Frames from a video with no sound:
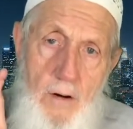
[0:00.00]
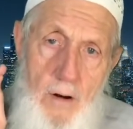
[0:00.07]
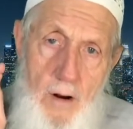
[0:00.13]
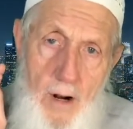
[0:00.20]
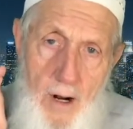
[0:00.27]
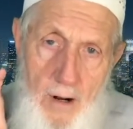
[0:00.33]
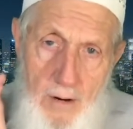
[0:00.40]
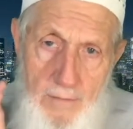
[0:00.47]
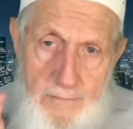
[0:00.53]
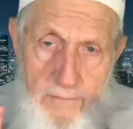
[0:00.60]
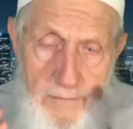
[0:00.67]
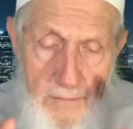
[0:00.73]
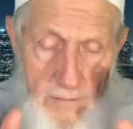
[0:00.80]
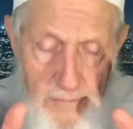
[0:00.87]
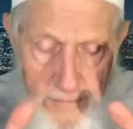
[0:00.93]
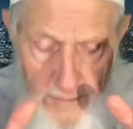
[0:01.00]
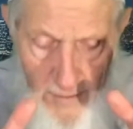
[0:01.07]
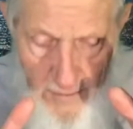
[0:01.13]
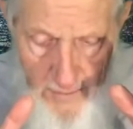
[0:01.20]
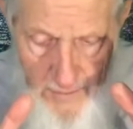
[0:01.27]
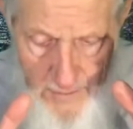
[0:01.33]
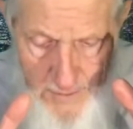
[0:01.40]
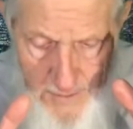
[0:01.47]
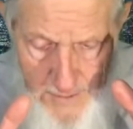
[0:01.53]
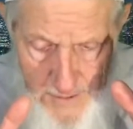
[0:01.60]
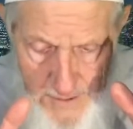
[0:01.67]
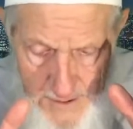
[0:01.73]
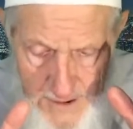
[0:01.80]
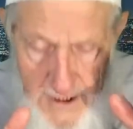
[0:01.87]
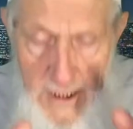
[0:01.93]
of the
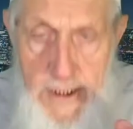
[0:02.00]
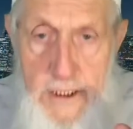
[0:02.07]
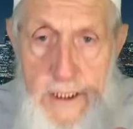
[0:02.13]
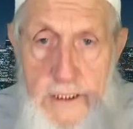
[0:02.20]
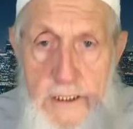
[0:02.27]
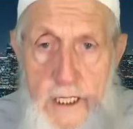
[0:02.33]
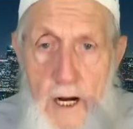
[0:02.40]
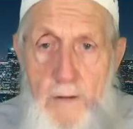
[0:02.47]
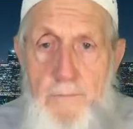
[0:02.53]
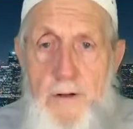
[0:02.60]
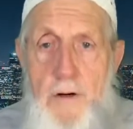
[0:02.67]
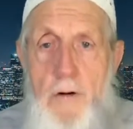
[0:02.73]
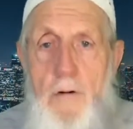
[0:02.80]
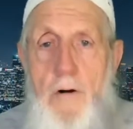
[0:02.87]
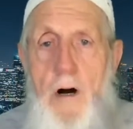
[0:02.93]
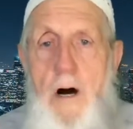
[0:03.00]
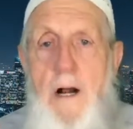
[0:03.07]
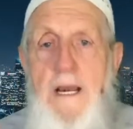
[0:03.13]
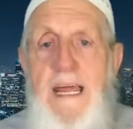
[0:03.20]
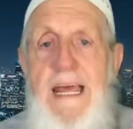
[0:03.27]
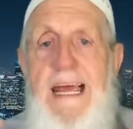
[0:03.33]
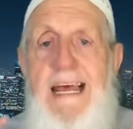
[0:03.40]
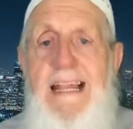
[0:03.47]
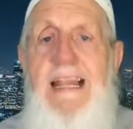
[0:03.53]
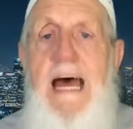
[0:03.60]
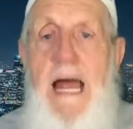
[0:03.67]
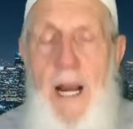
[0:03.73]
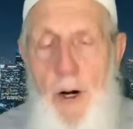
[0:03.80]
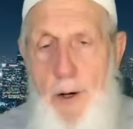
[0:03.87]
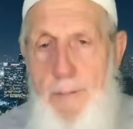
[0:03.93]
teachings of the Quran in the
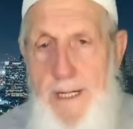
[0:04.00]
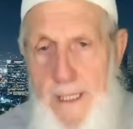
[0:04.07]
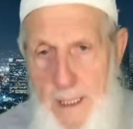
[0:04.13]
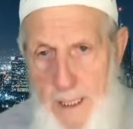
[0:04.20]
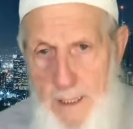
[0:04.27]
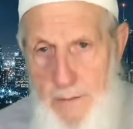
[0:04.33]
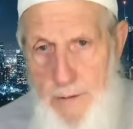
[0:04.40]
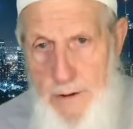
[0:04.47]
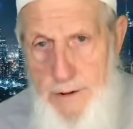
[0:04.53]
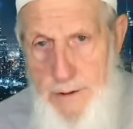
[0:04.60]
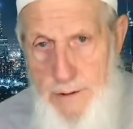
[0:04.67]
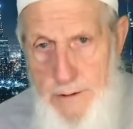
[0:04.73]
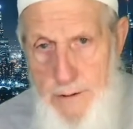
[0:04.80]
Arabic language.